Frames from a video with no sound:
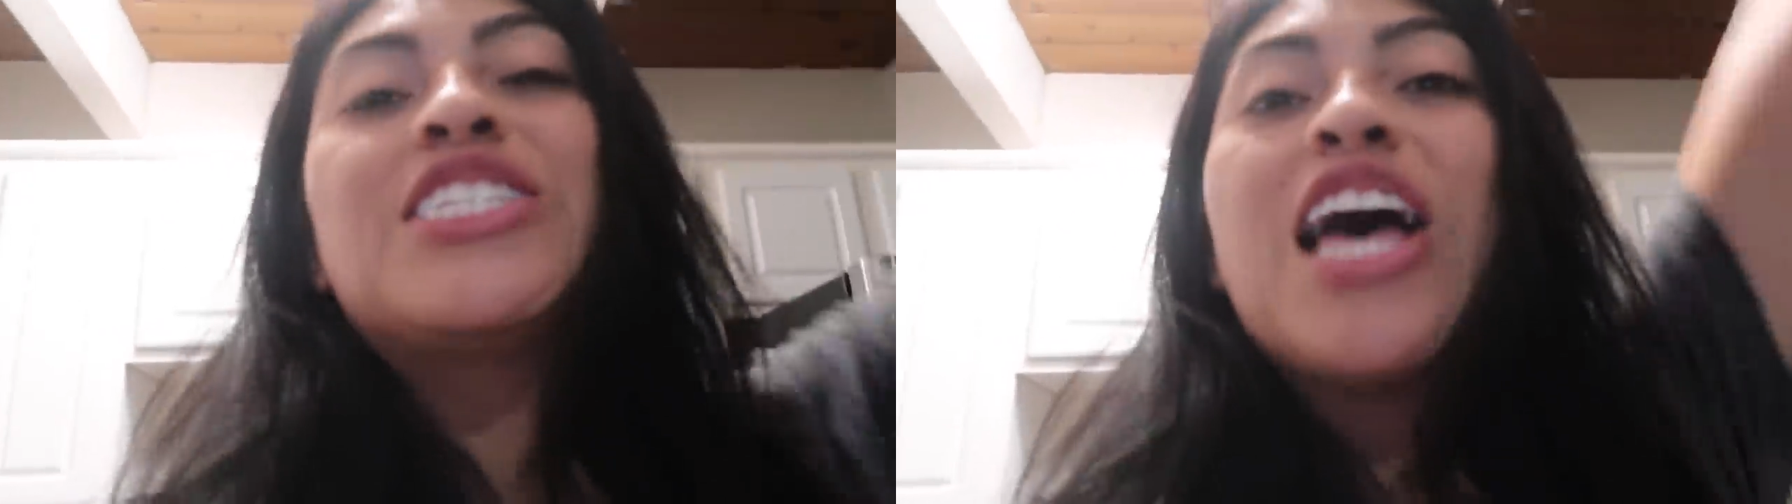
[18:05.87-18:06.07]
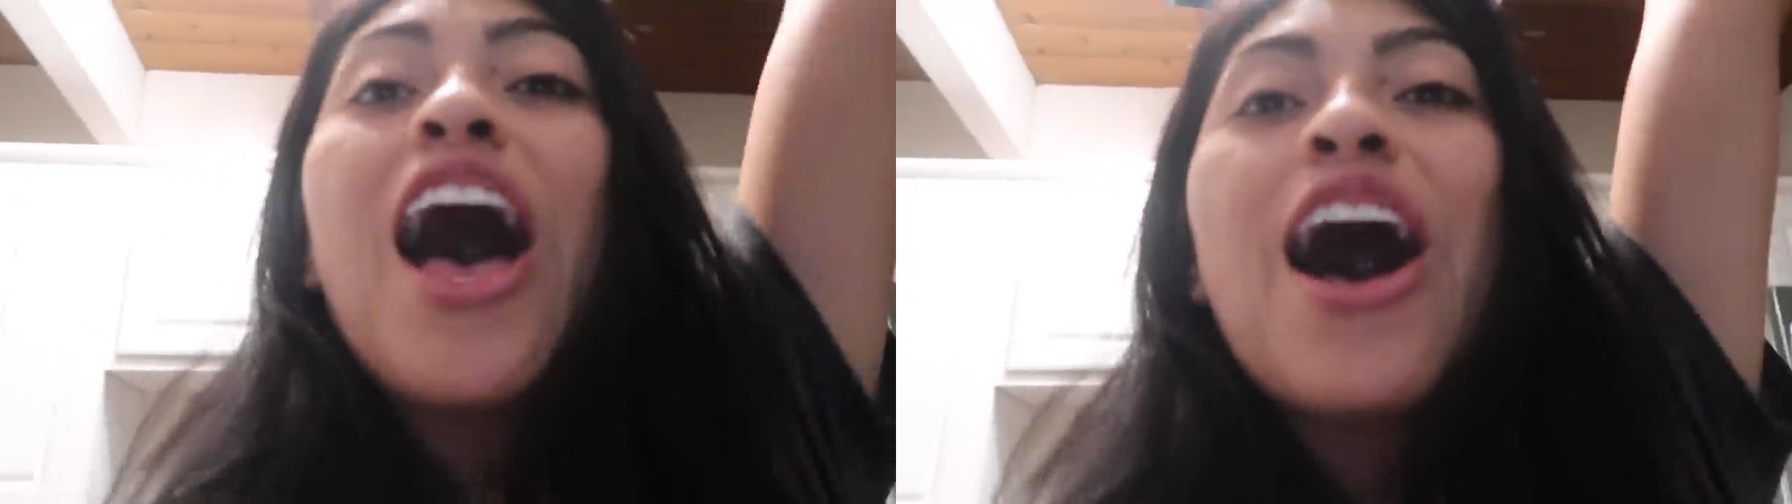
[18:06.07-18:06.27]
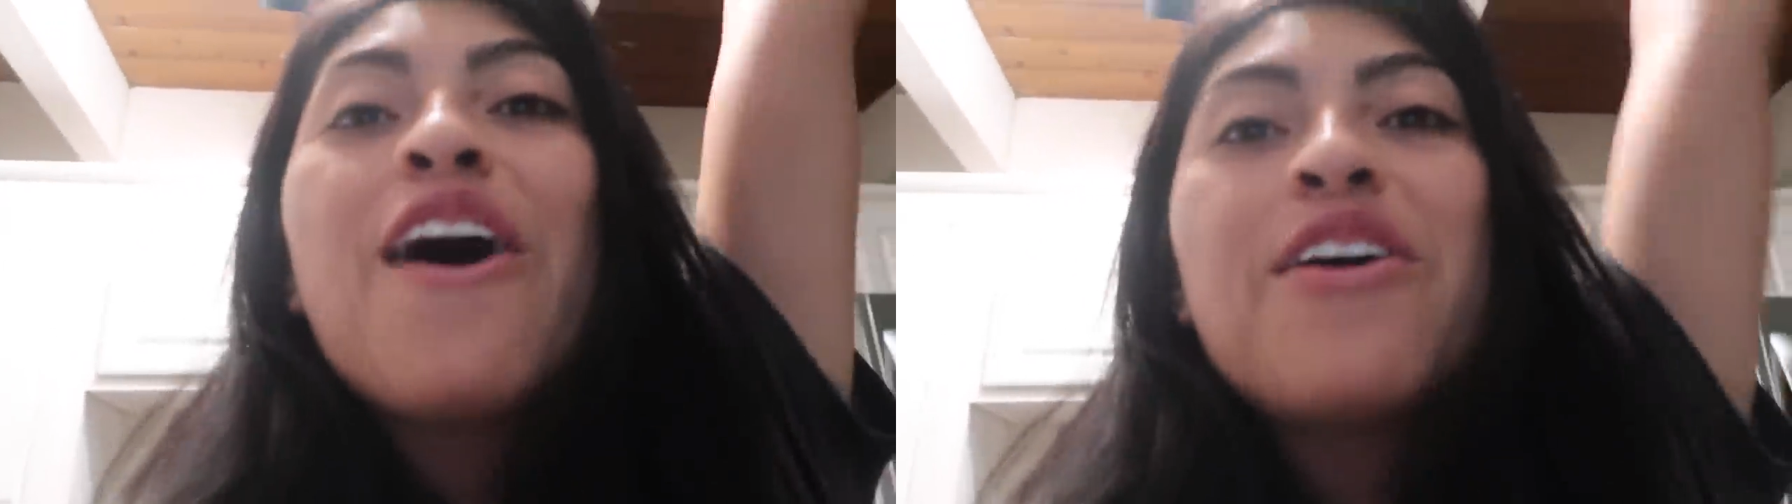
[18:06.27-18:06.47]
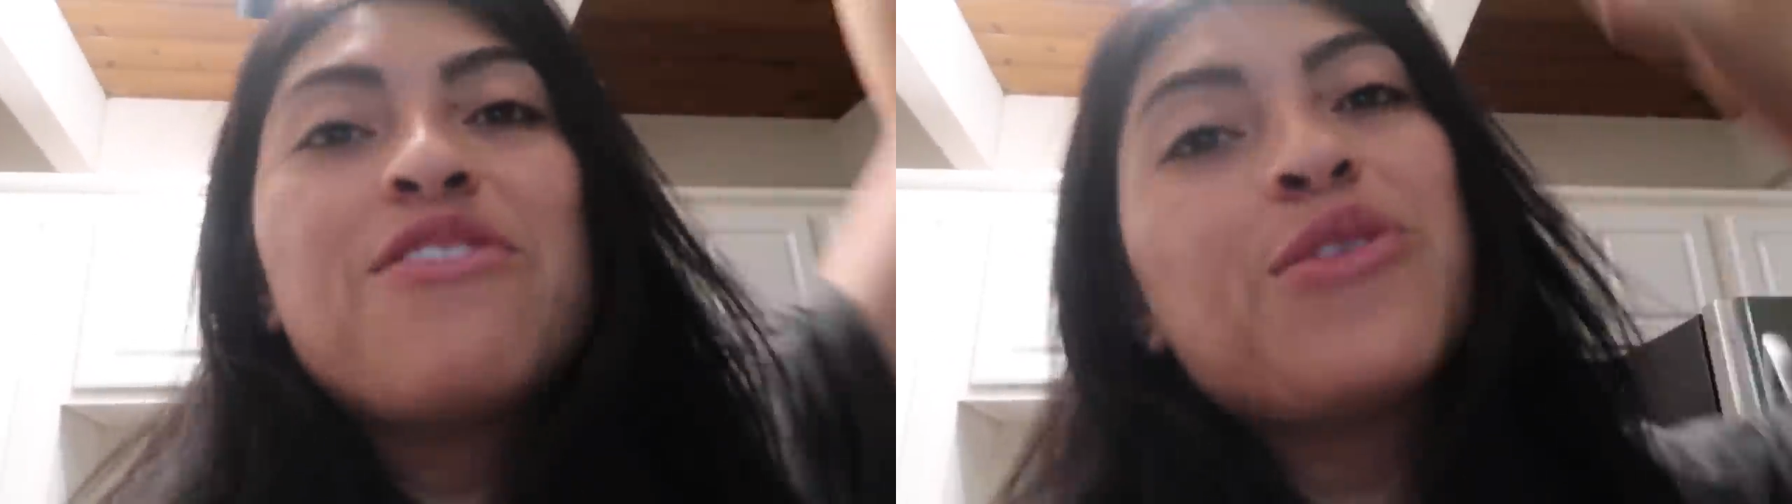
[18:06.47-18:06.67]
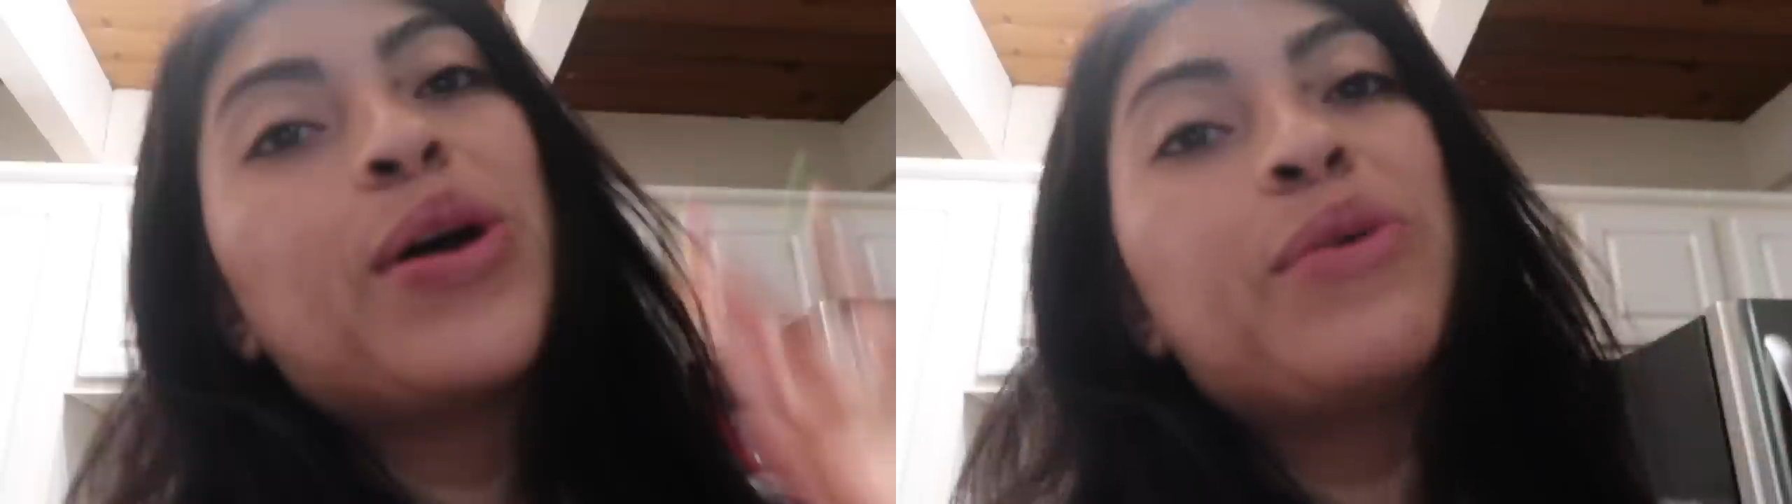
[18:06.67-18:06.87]
So
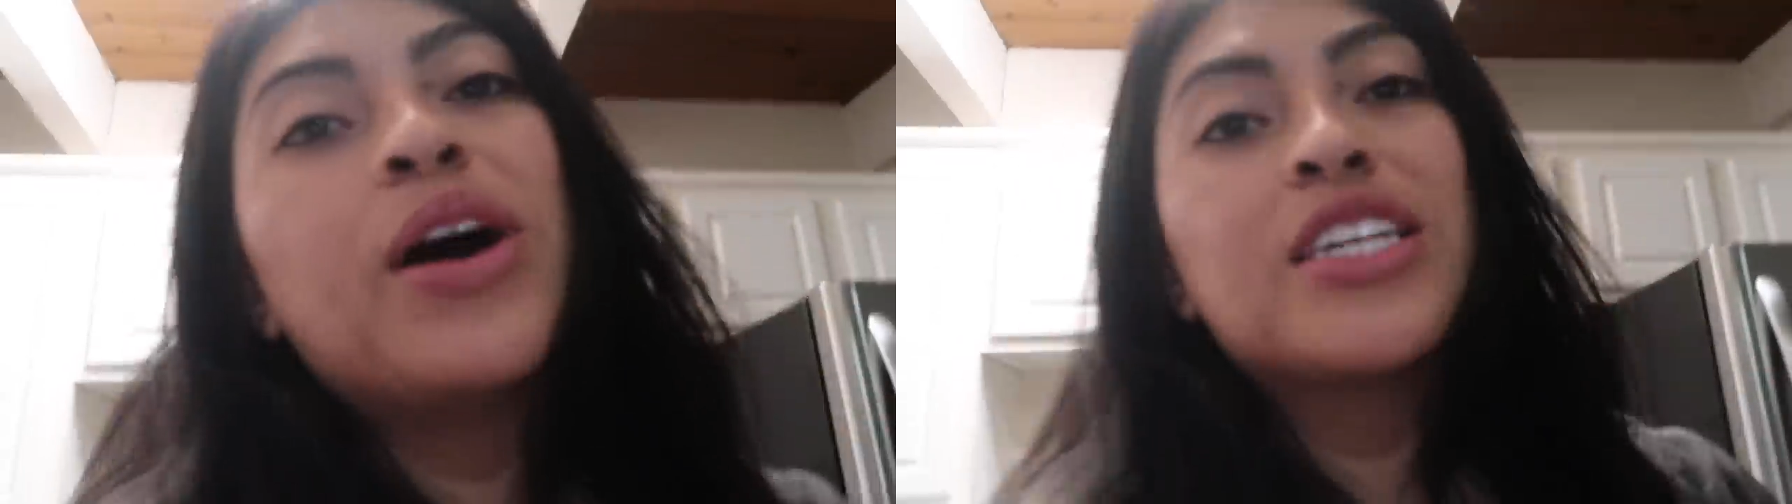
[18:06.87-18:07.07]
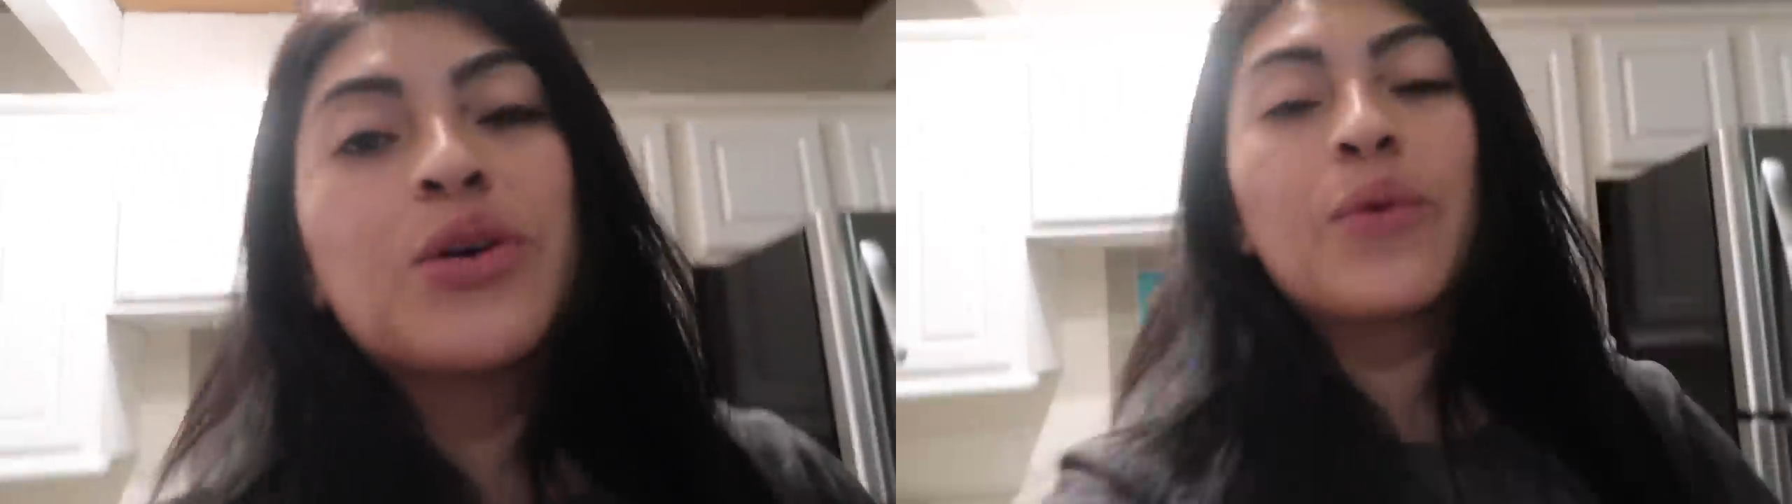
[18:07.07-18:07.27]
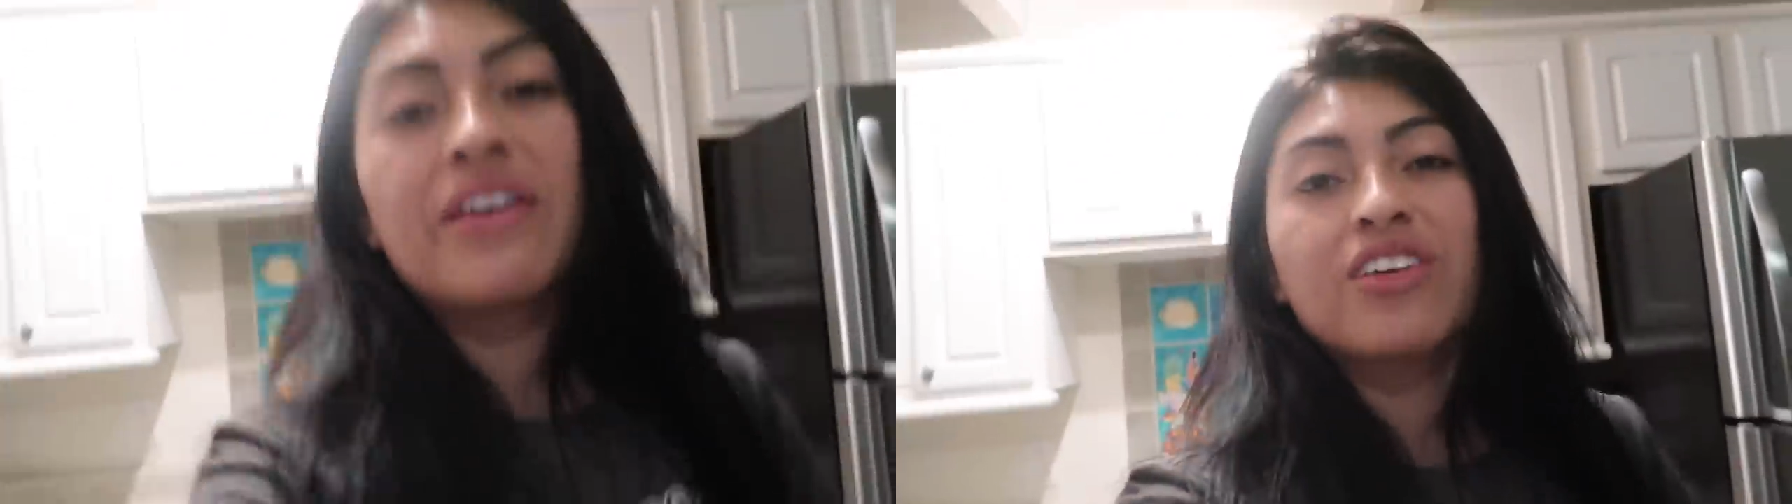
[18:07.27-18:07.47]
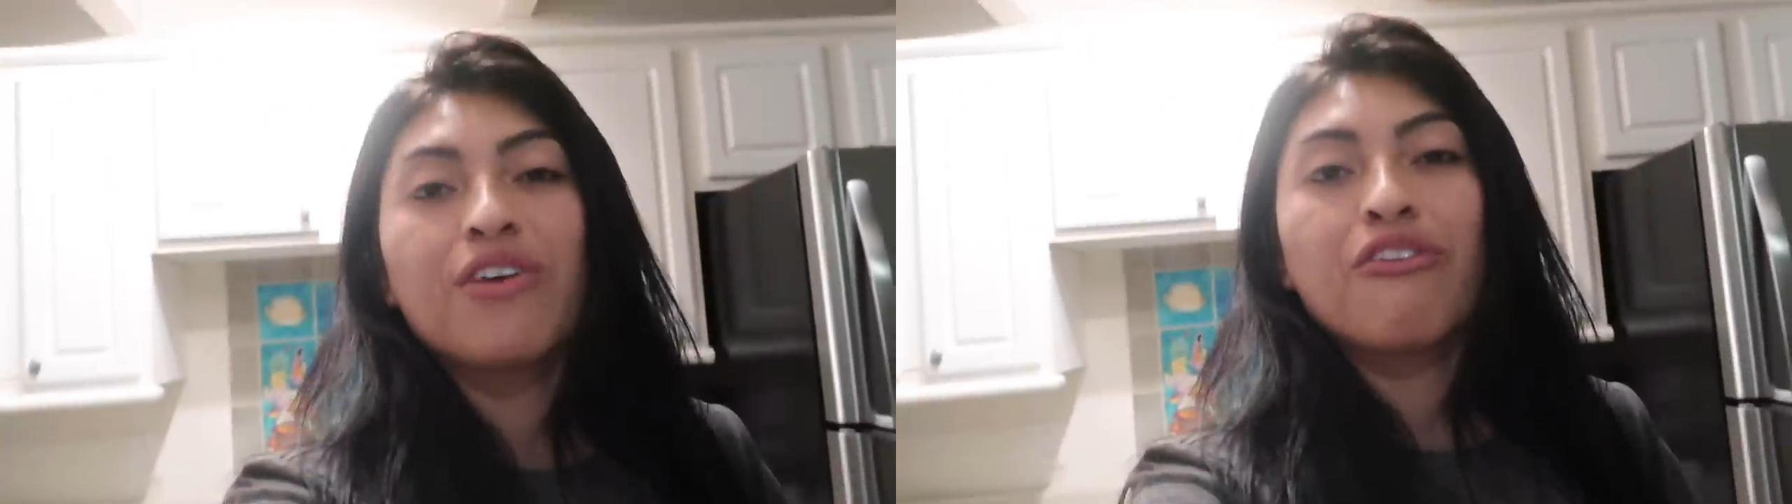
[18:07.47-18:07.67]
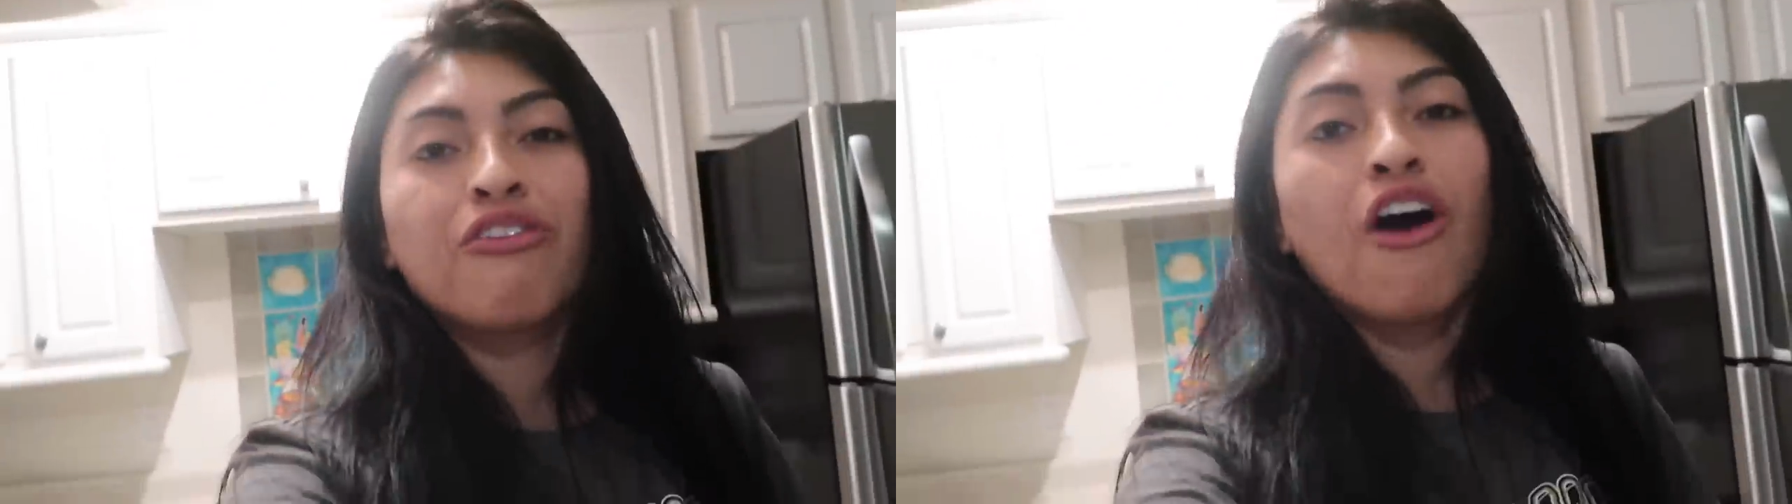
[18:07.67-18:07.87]
if you want to watch whatever the